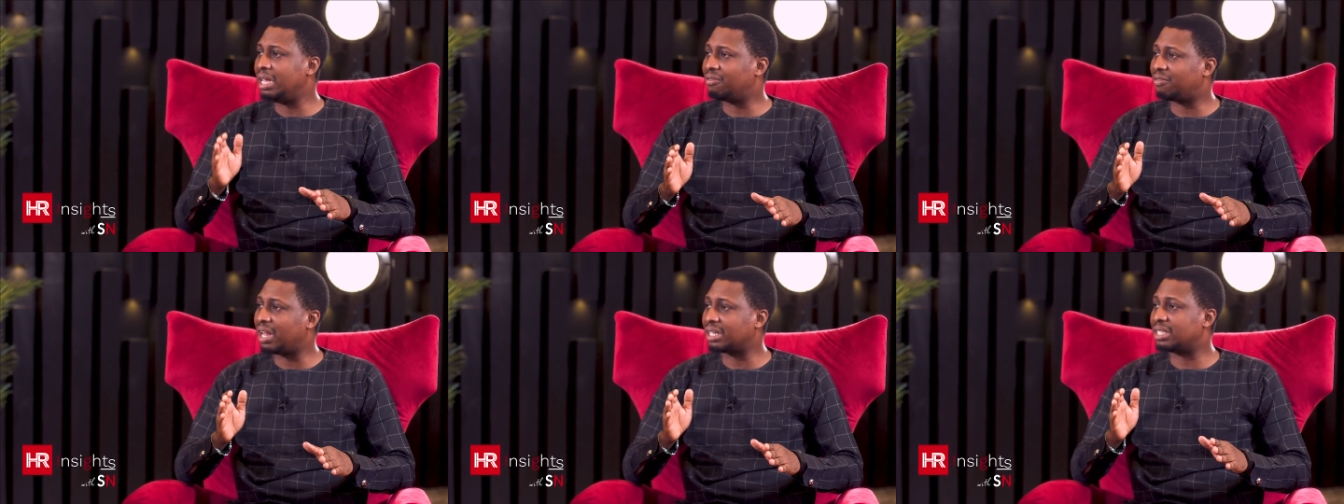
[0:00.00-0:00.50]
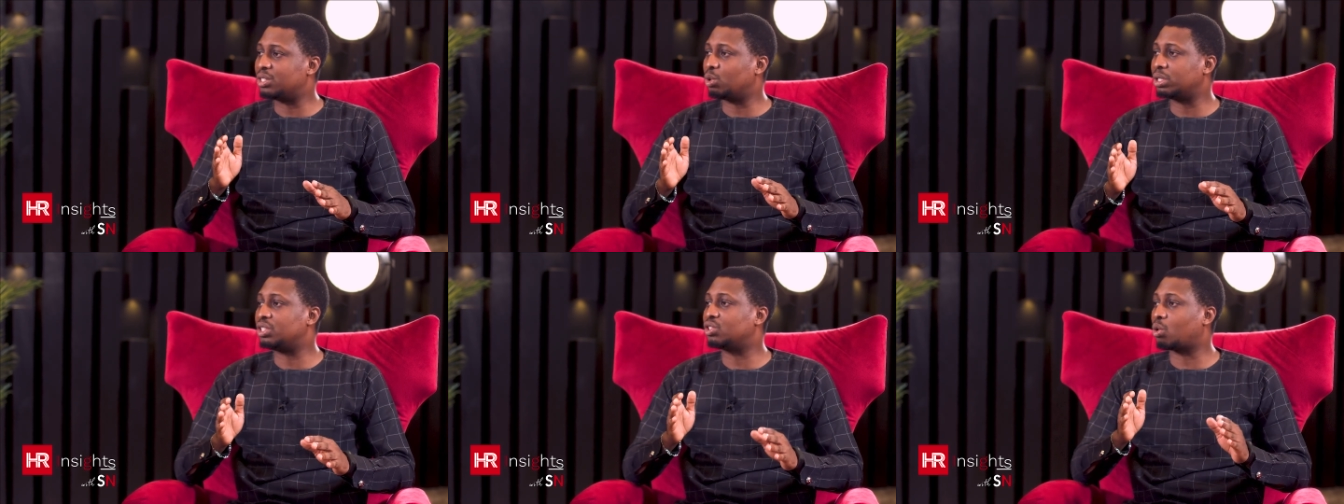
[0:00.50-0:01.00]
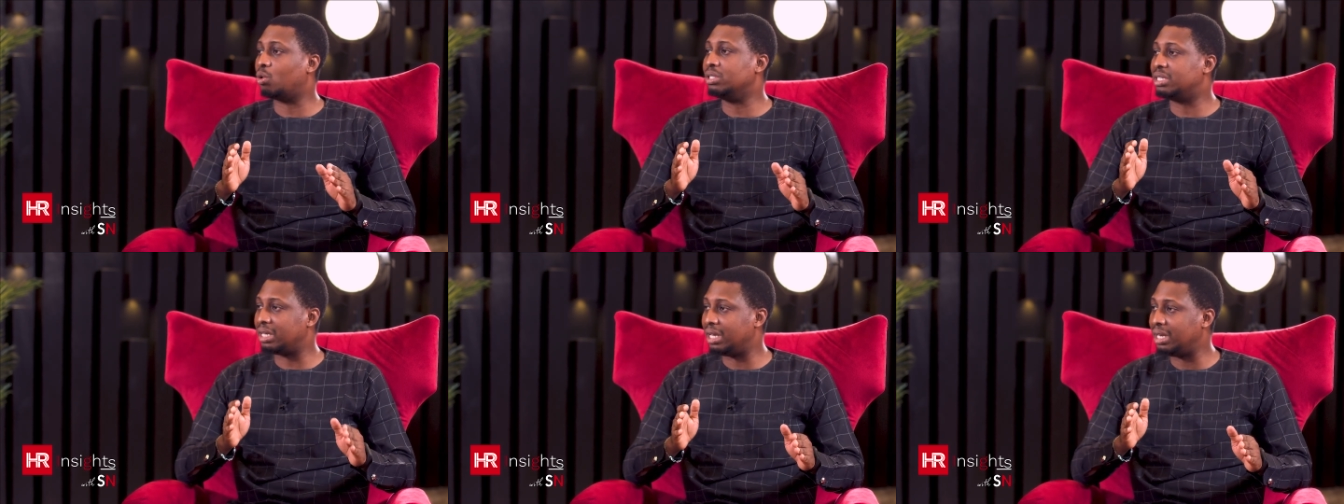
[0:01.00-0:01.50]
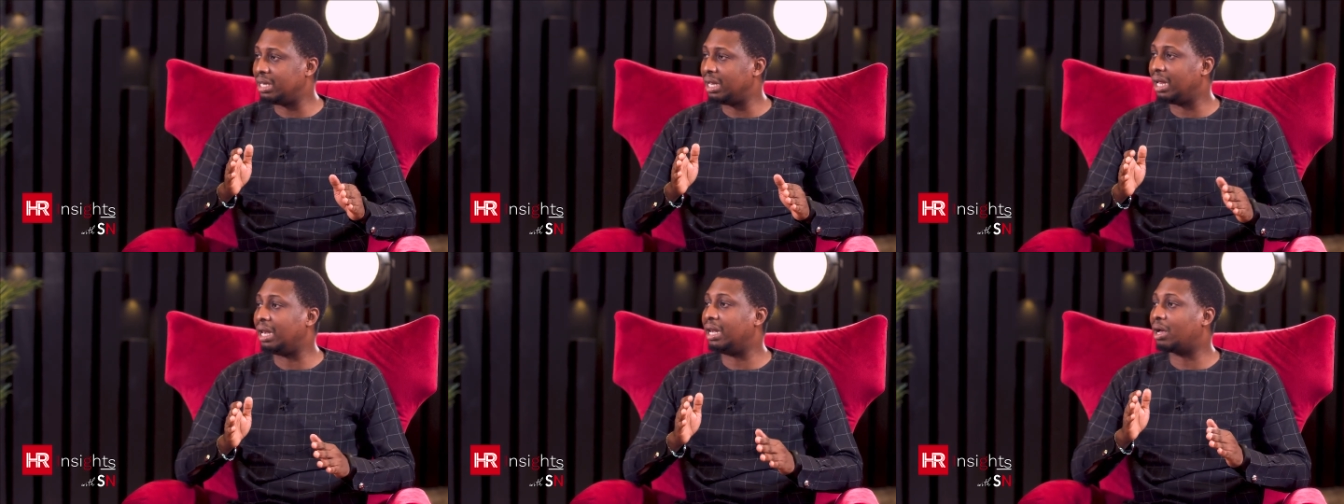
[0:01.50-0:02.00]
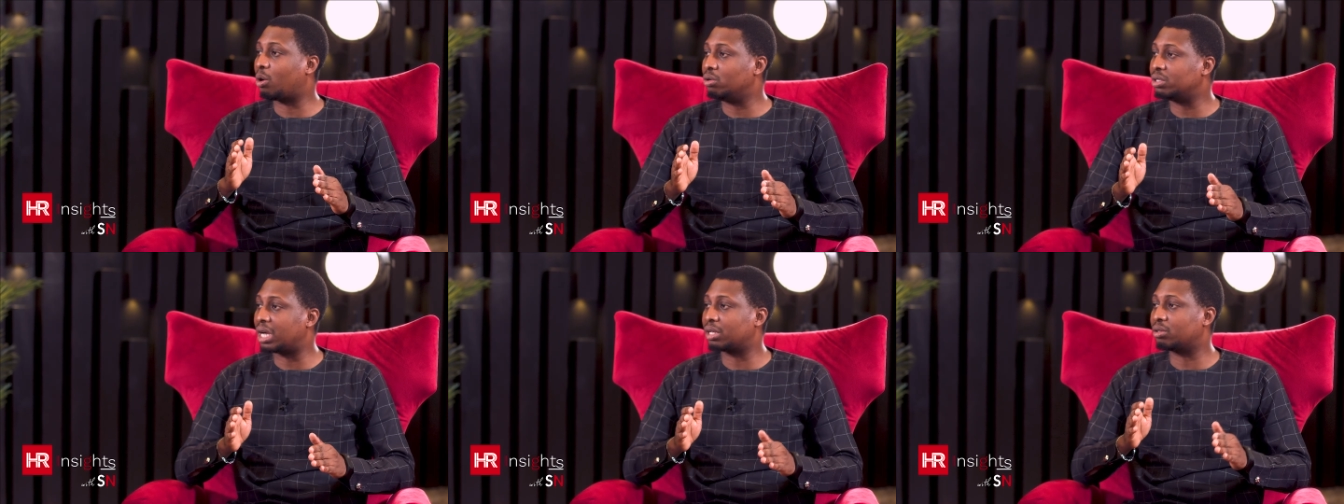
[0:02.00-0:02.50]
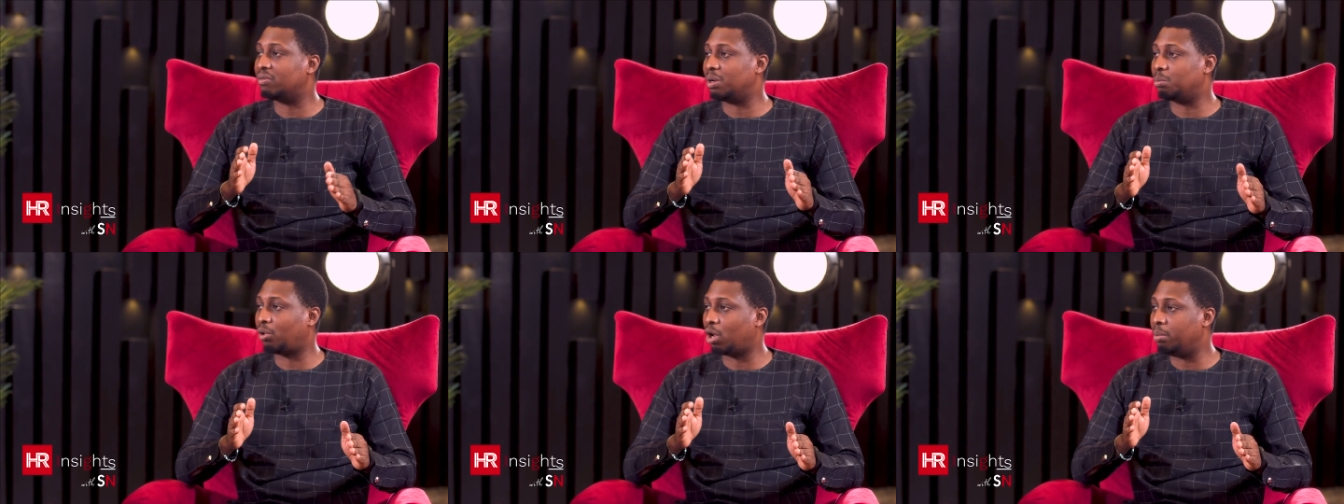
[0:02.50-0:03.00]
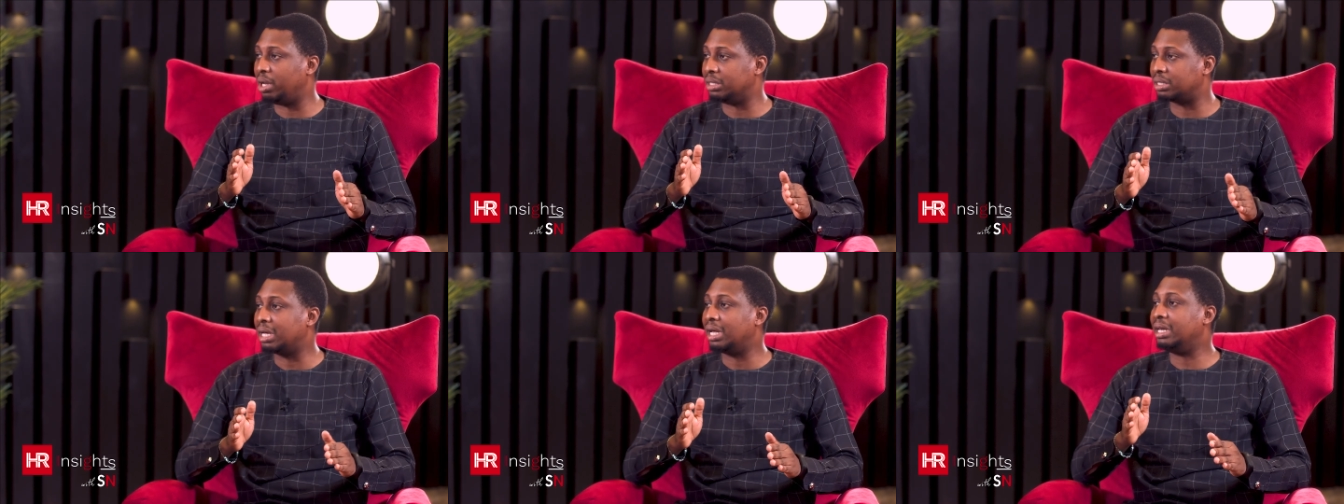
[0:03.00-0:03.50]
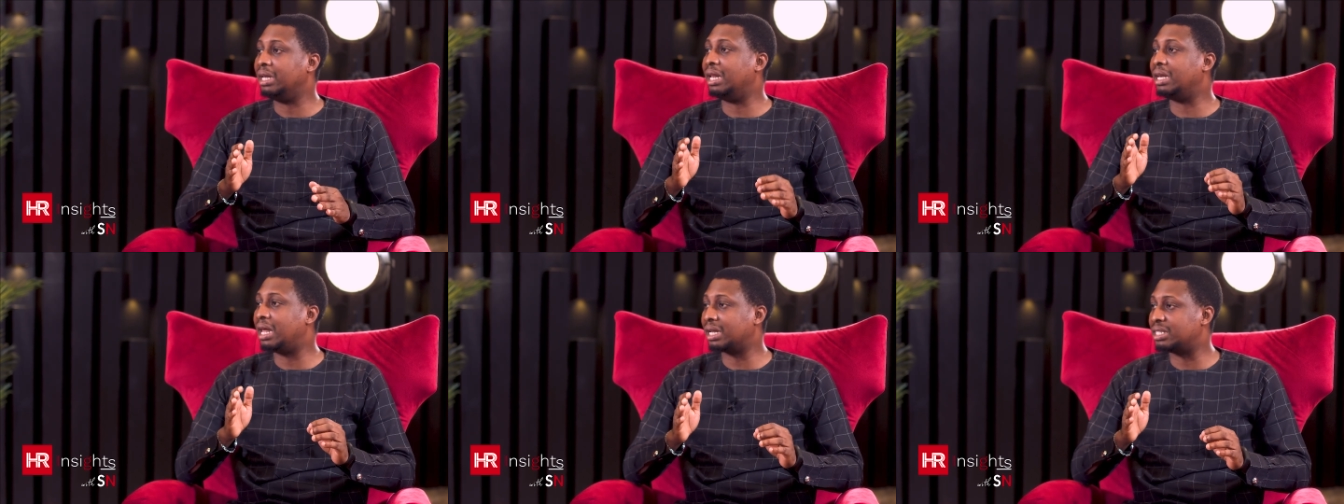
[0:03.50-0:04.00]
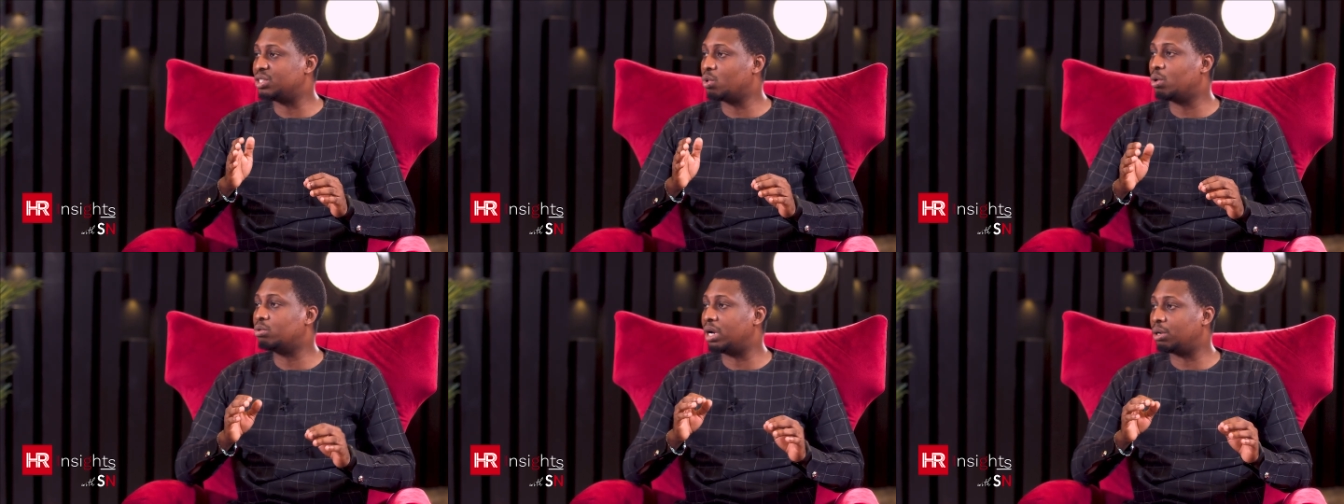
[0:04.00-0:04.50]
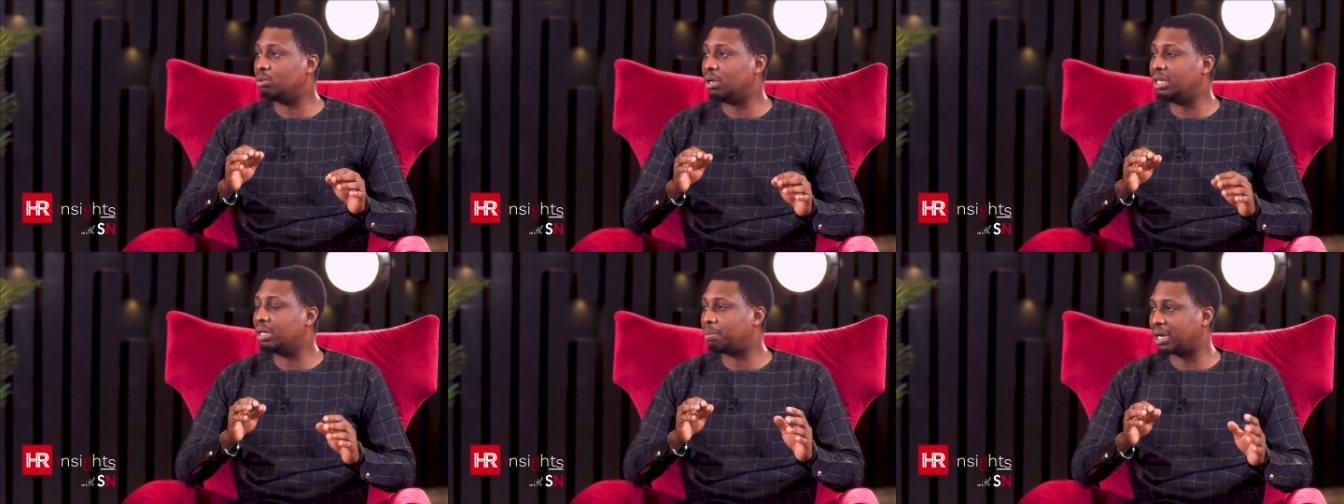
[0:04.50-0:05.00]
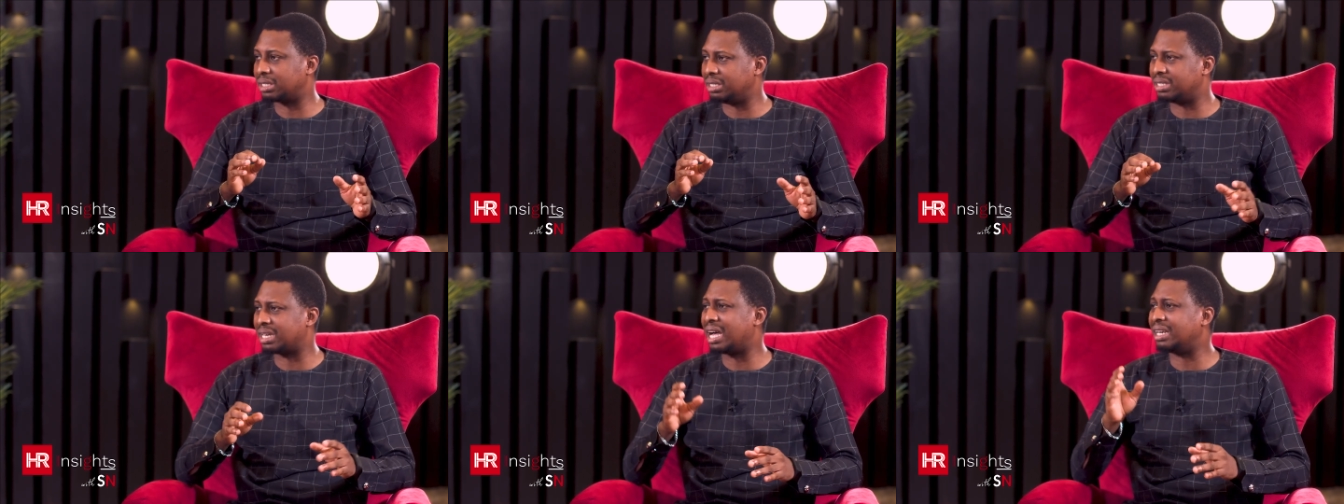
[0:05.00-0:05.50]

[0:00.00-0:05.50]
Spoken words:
if that is what is contained in the contract of employment, then that is what will regulate the parties.